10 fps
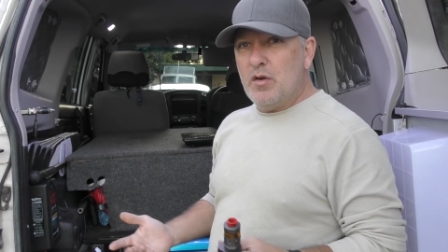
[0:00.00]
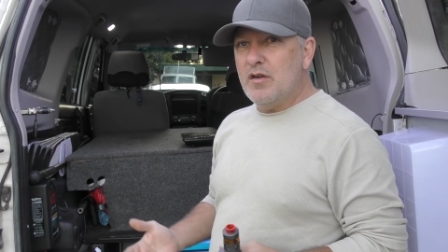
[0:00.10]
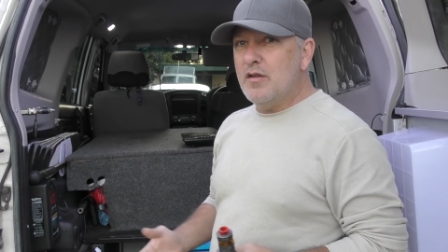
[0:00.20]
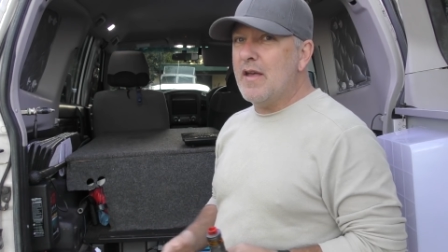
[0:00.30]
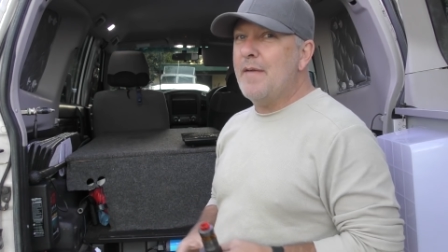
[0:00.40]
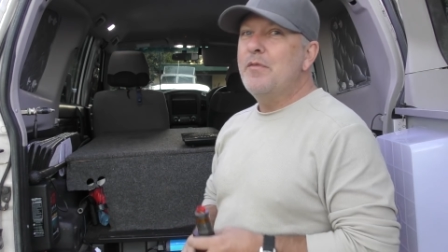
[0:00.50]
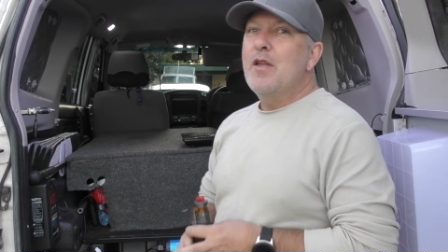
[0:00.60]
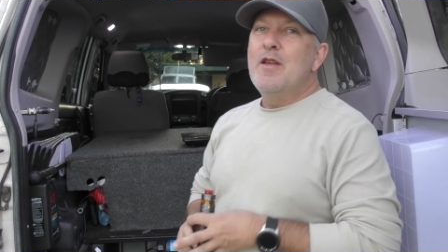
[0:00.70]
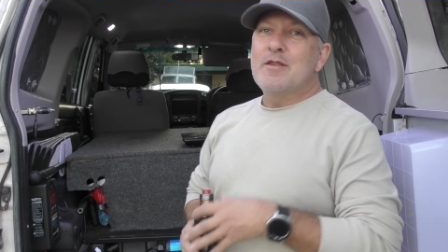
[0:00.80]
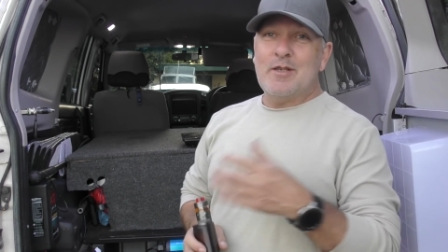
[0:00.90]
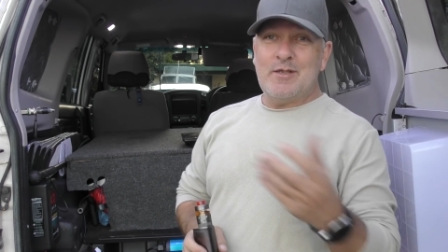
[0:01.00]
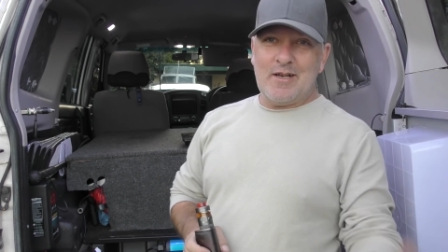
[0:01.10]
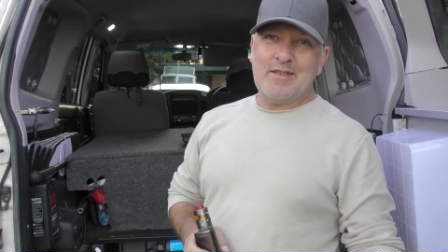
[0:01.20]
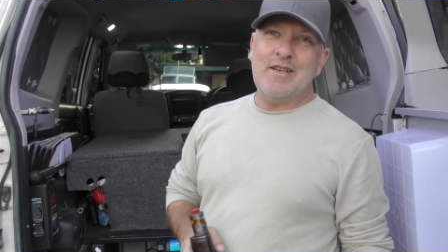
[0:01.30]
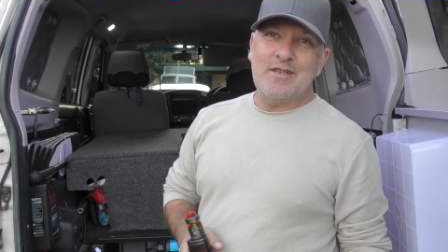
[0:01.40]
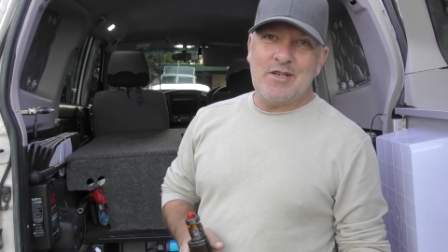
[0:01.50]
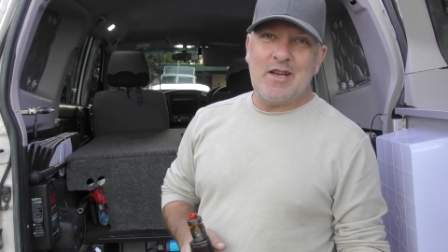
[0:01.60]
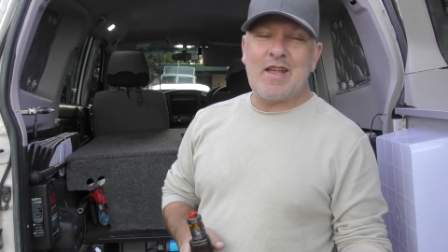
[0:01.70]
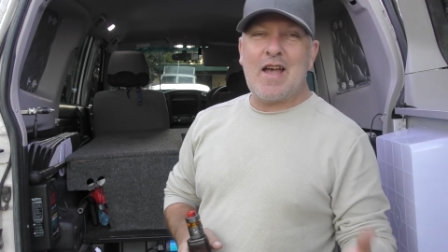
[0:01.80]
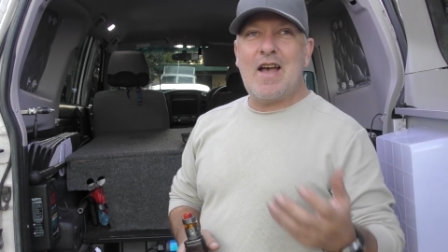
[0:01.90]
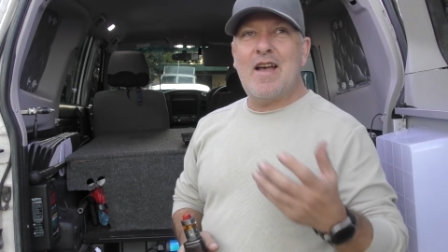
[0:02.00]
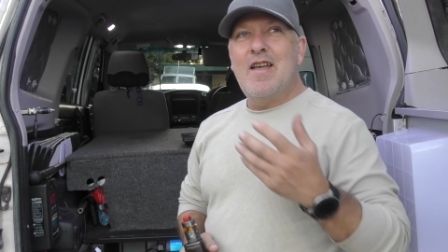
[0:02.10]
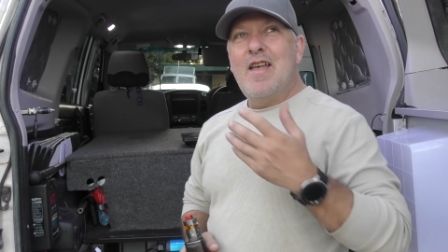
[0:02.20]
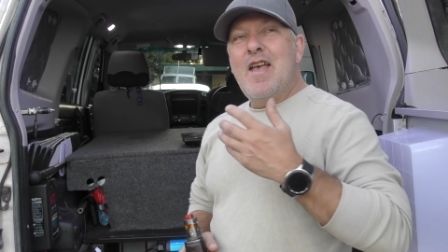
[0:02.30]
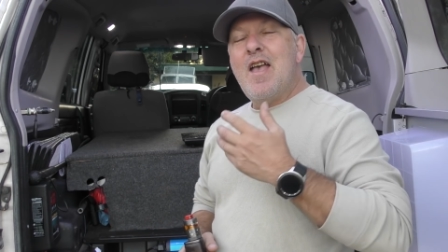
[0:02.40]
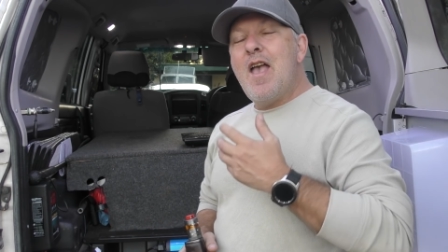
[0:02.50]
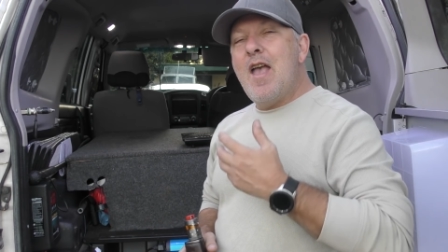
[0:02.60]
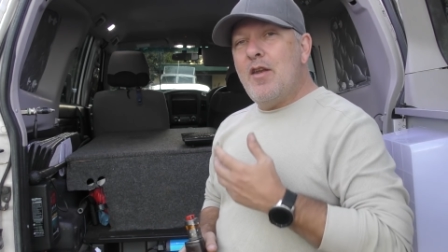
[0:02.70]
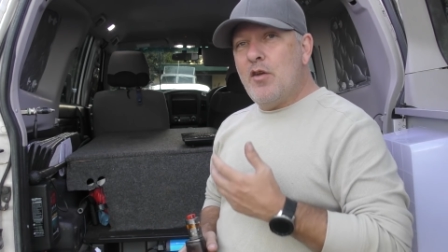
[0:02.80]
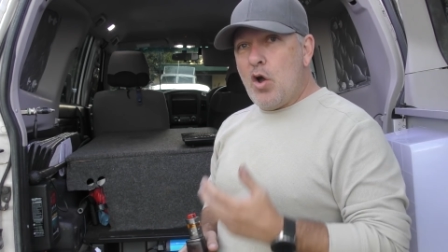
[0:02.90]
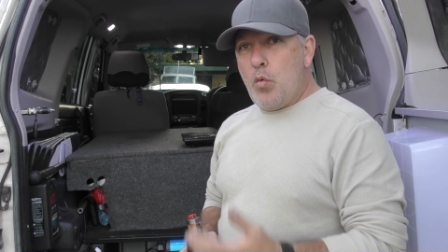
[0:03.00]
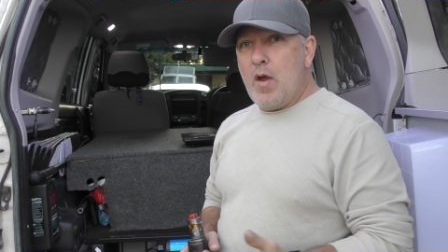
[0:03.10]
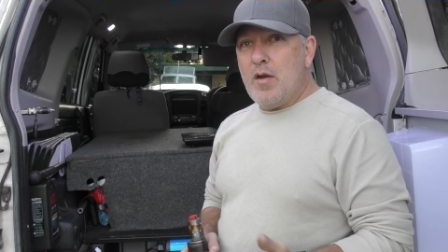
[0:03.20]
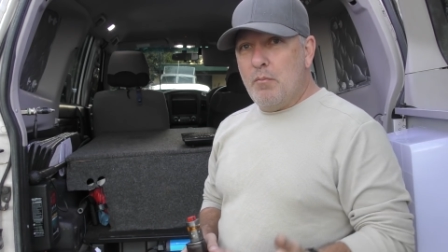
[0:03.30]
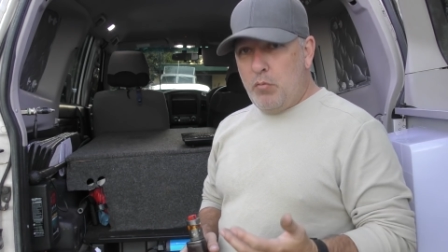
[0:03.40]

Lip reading: want to do that. So I ducked down to JCar and I went and